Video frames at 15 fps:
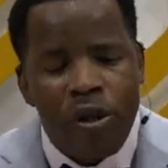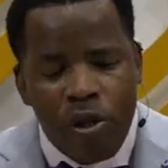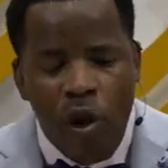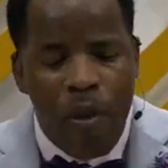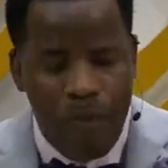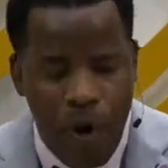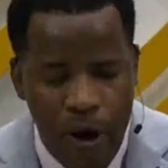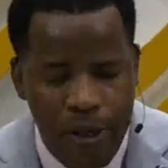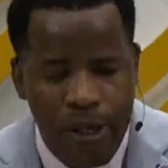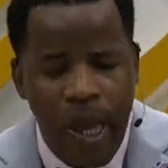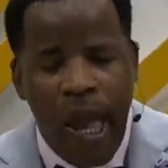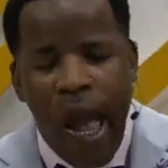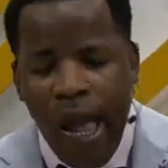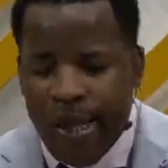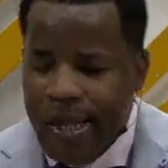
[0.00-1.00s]
so much
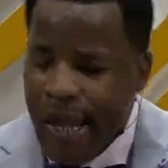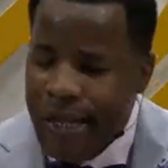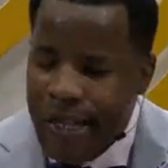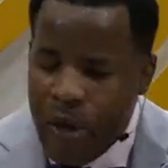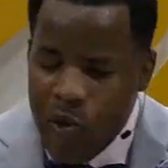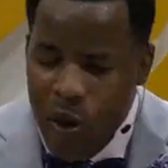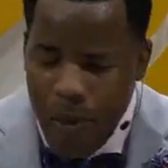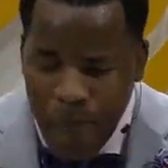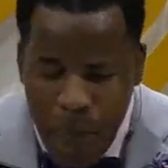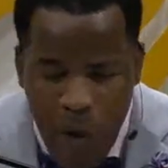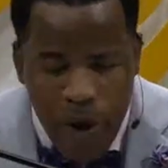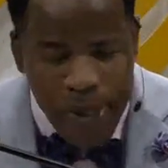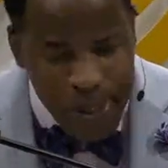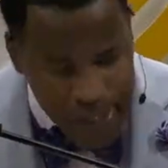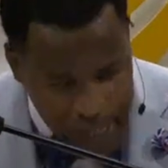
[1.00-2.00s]
and that they were
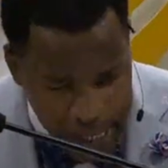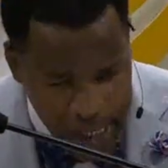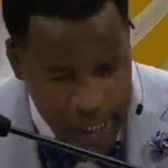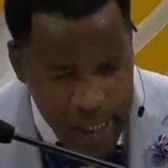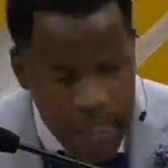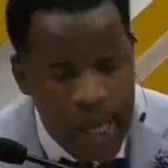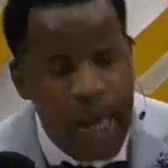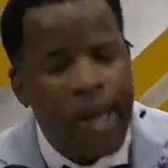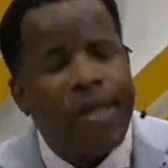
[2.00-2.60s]
both single,